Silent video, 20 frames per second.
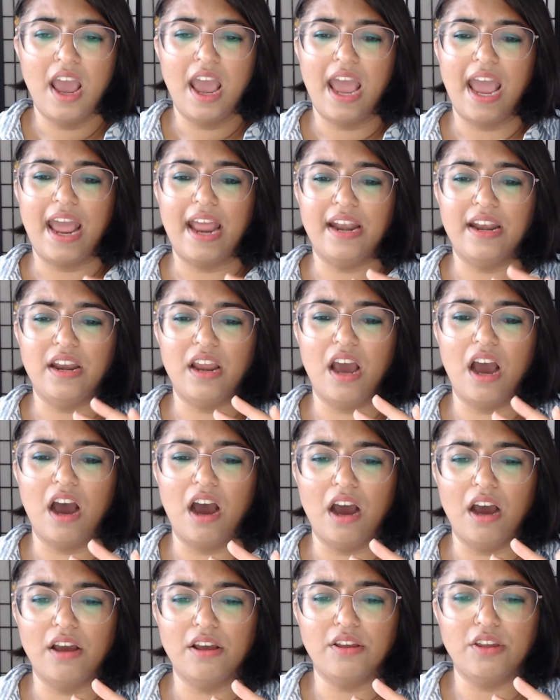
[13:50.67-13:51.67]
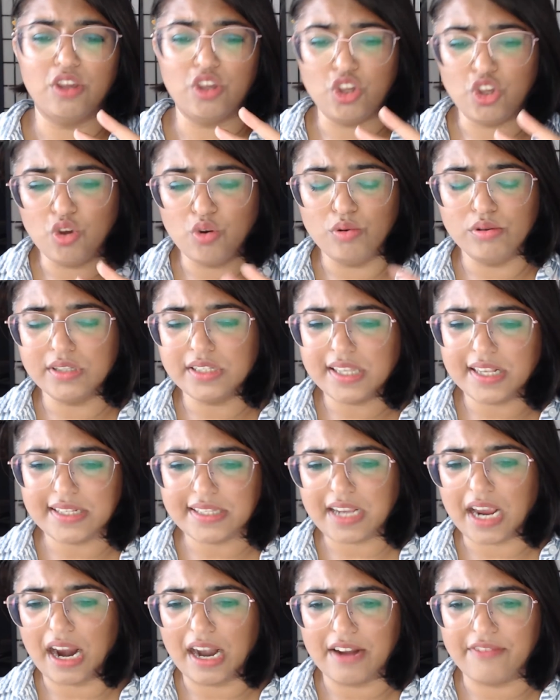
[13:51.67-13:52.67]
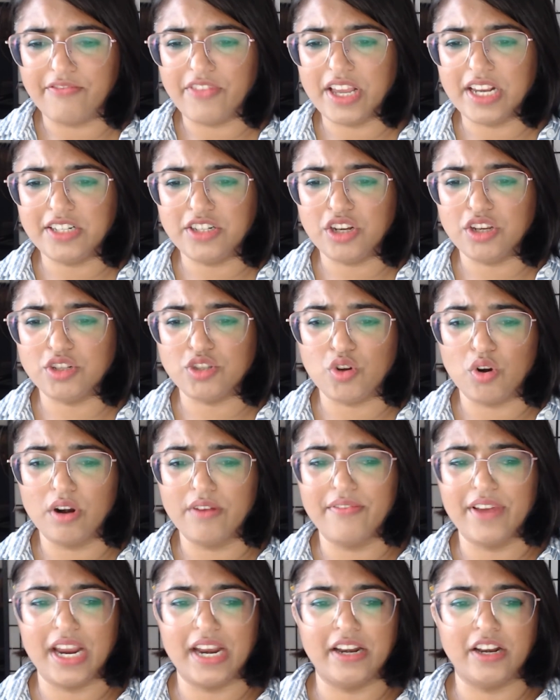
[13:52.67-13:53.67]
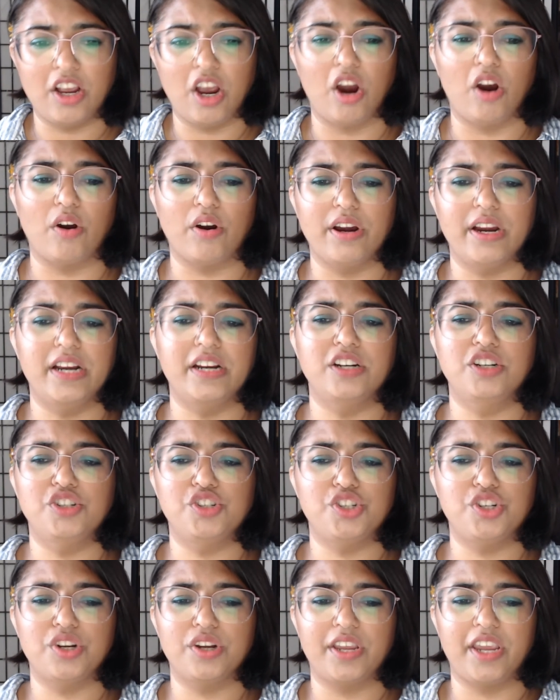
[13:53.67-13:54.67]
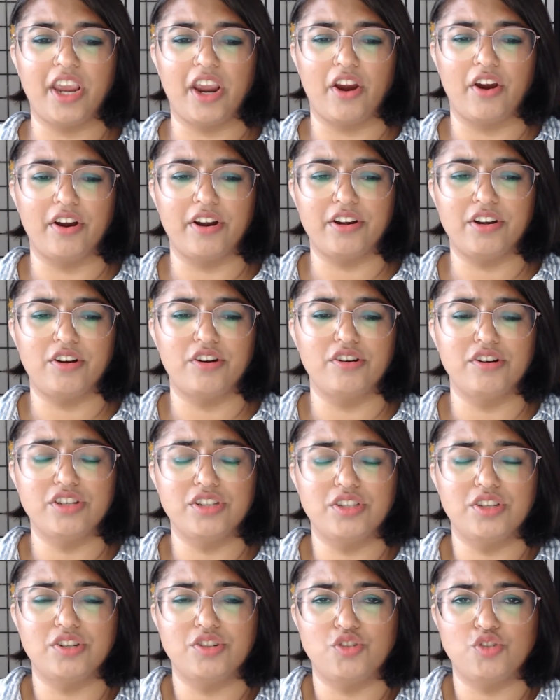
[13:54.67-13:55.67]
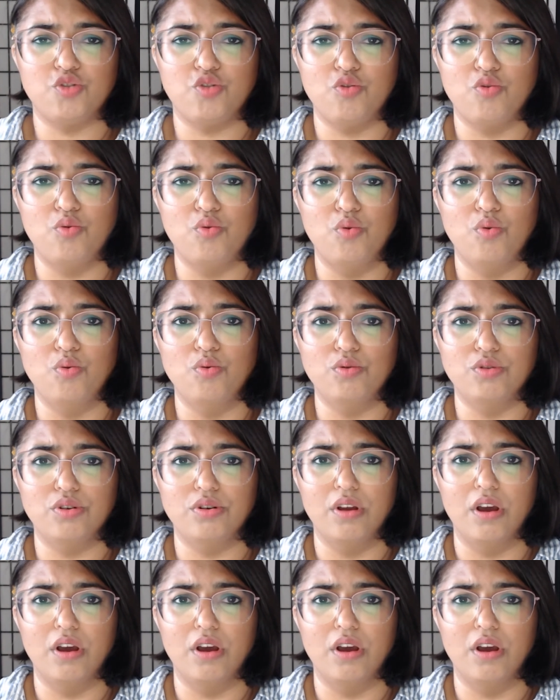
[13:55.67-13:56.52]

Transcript: And use this kind of thing to sort of encourage characters to